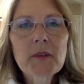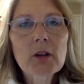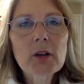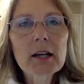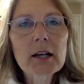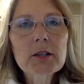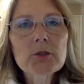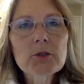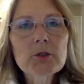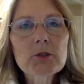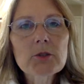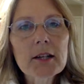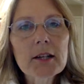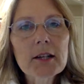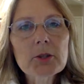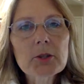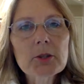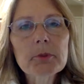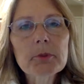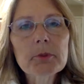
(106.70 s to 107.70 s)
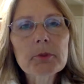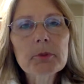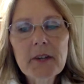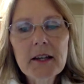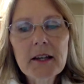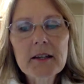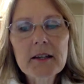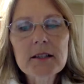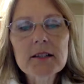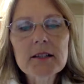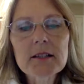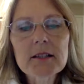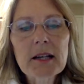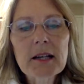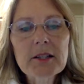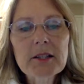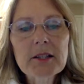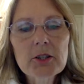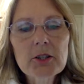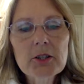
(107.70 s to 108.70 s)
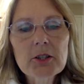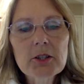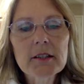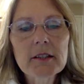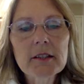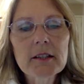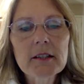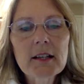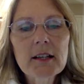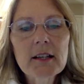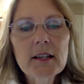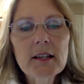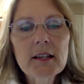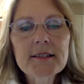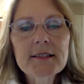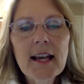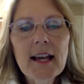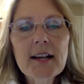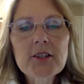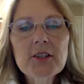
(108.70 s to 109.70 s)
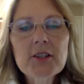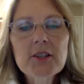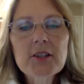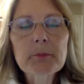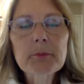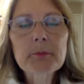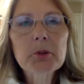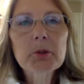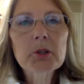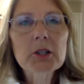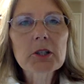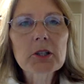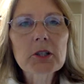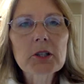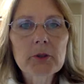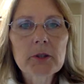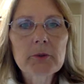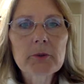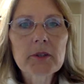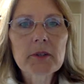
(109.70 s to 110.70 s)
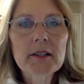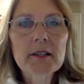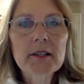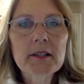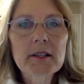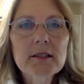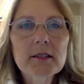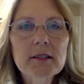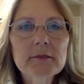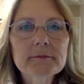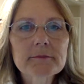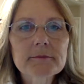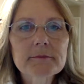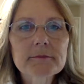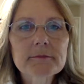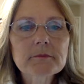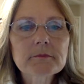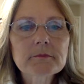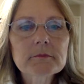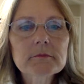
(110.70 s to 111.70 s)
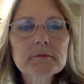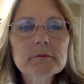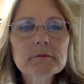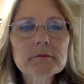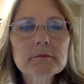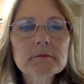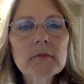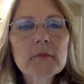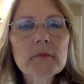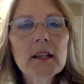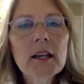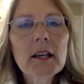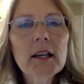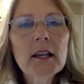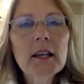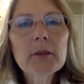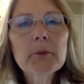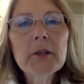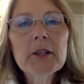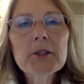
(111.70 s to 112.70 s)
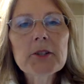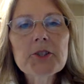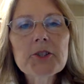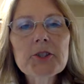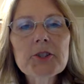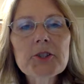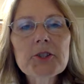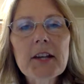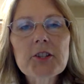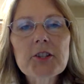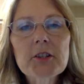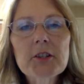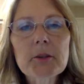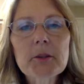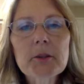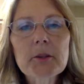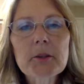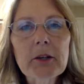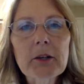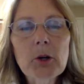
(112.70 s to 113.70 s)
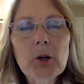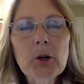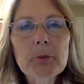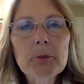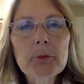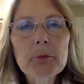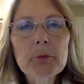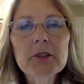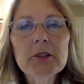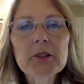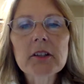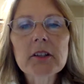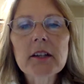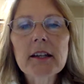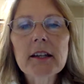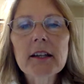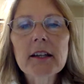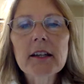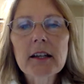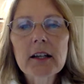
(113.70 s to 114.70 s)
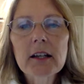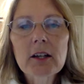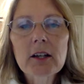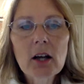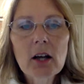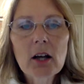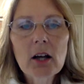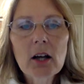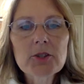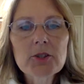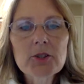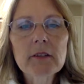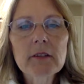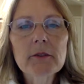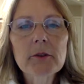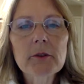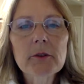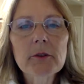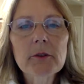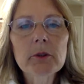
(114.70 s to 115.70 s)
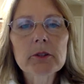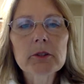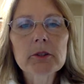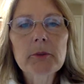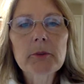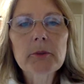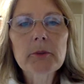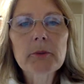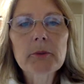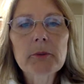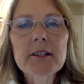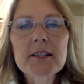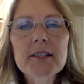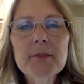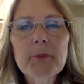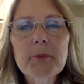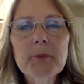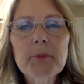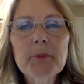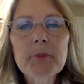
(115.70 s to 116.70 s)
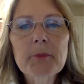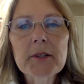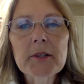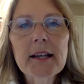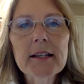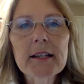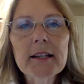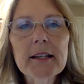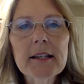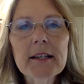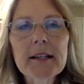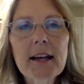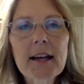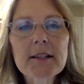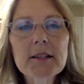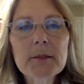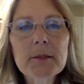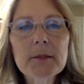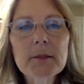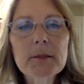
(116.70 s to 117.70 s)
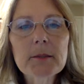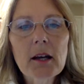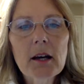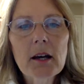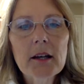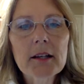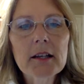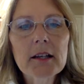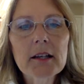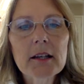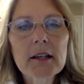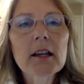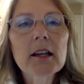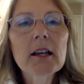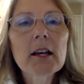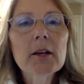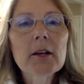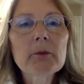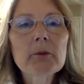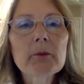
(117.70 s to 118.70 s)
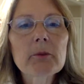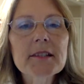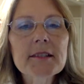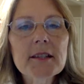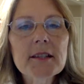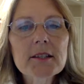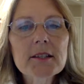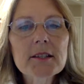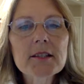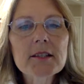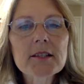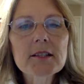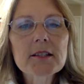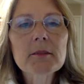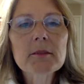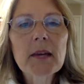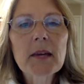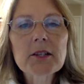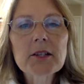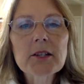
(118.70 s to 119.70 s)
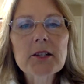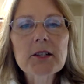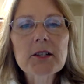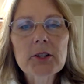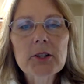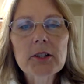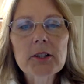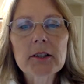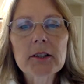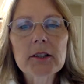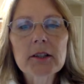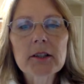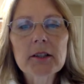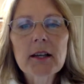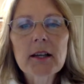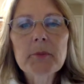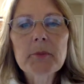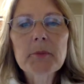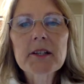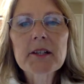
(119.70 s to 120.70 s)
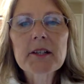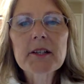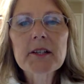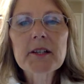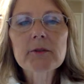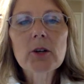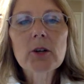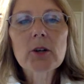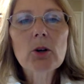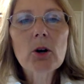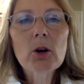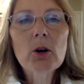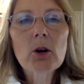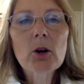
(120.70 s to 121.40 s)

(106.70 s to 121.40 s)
Trying to prevent bacteria is actually putting you at risk. We are changing the microbial ecology of the world around us by creating antibiotic-resistant bacteria because of our